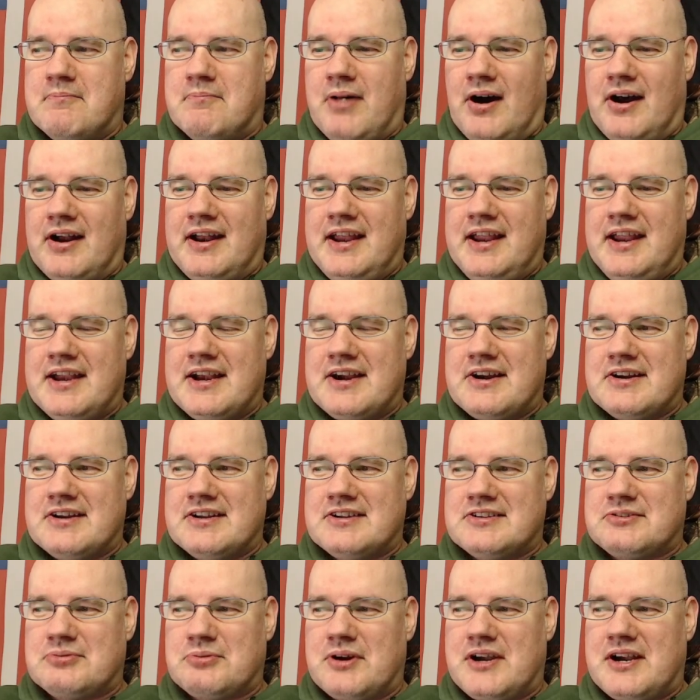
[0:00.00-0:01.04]
But here
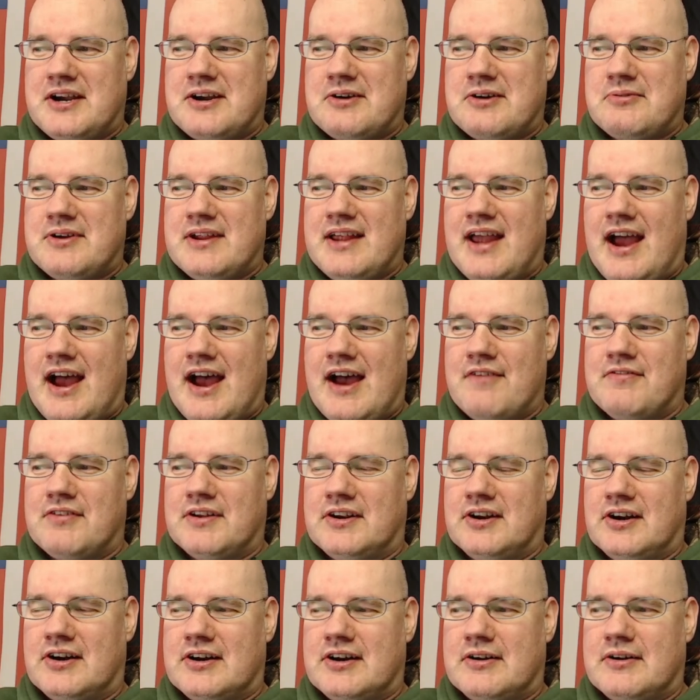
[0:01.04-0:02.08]
is where we have
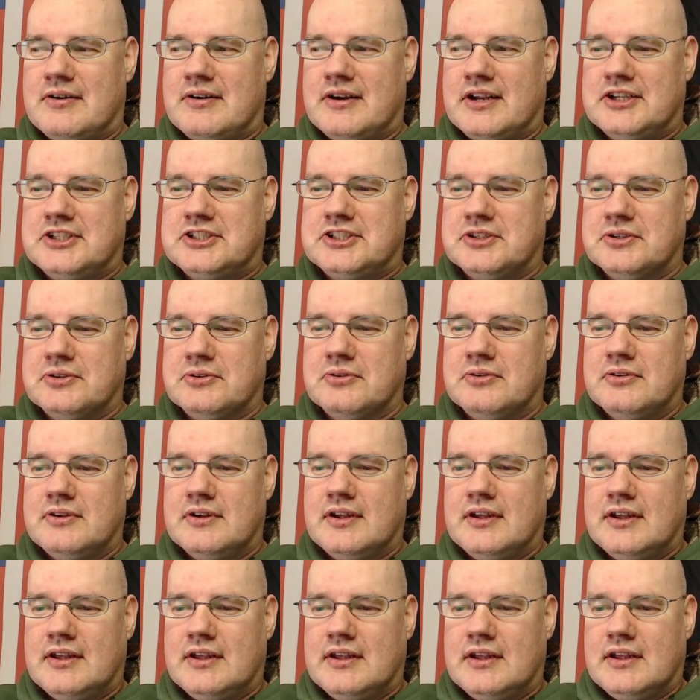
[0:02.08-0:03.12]
another issue.
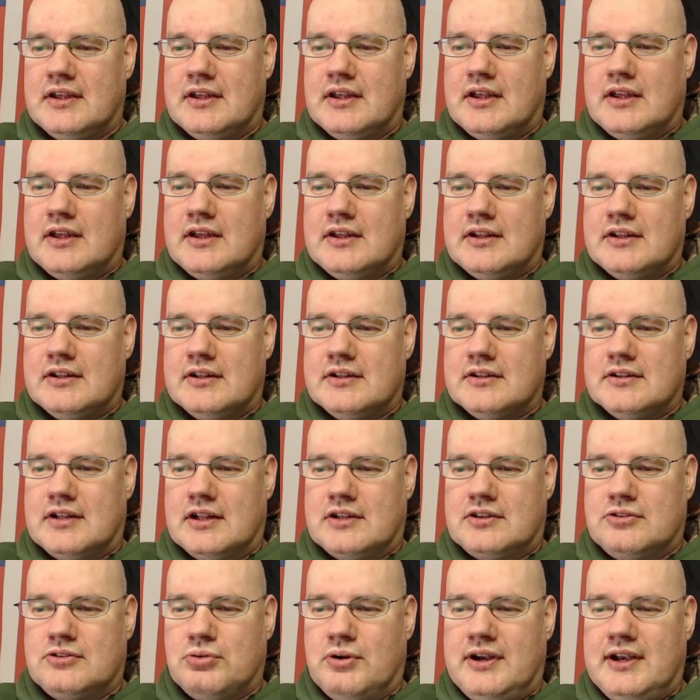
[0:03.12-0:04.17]

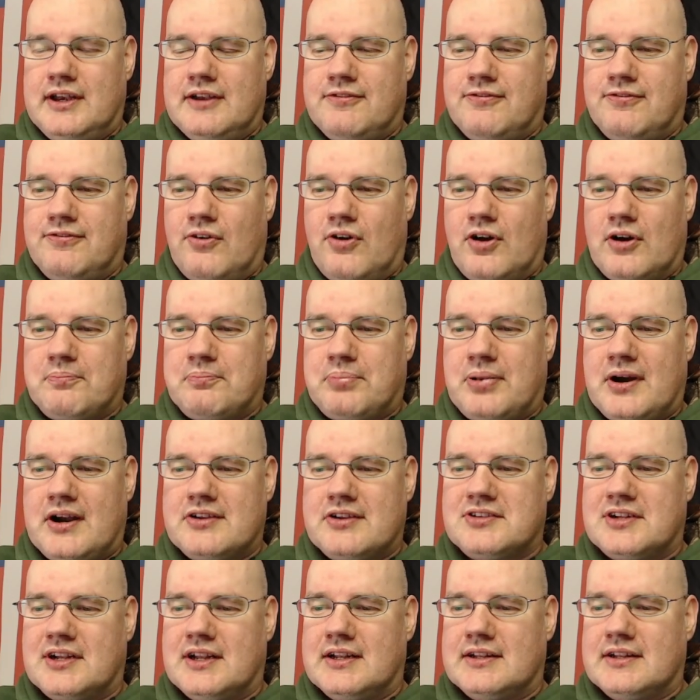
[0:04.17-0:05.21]
The 24th
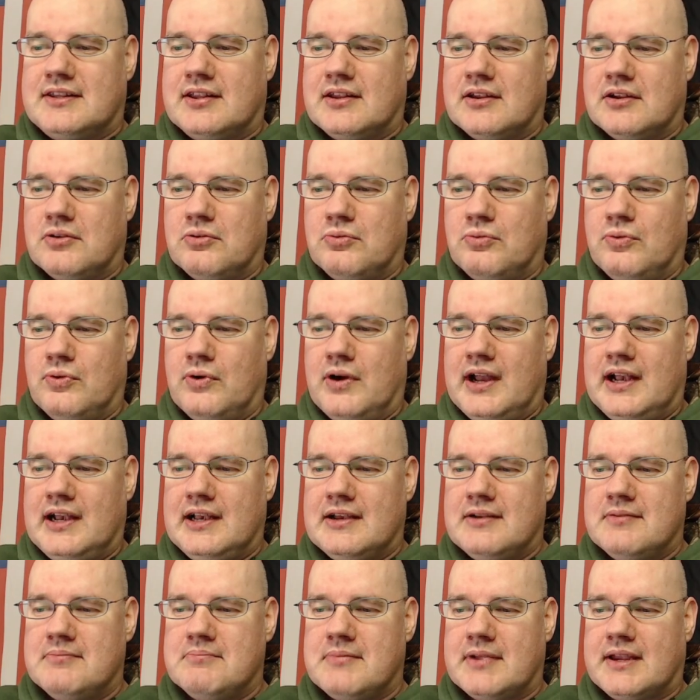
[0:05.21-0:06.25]
president,
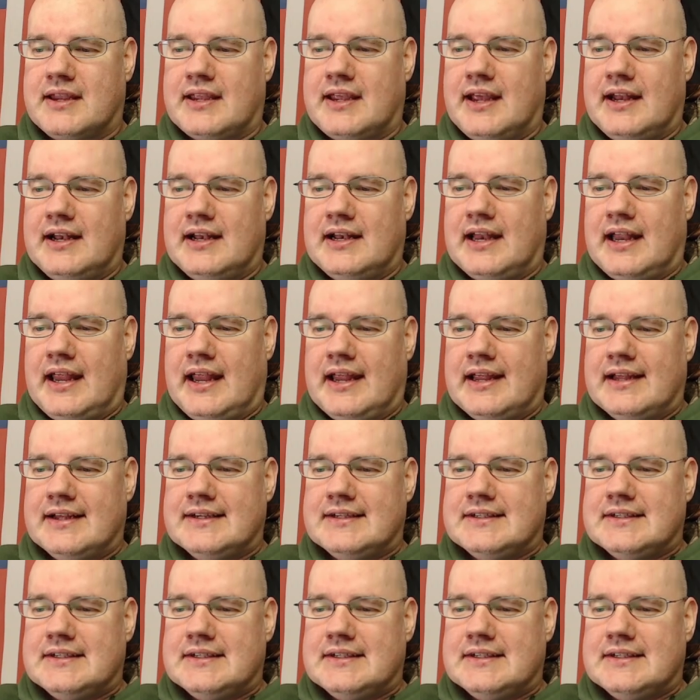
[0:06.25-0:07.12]
William McKinley.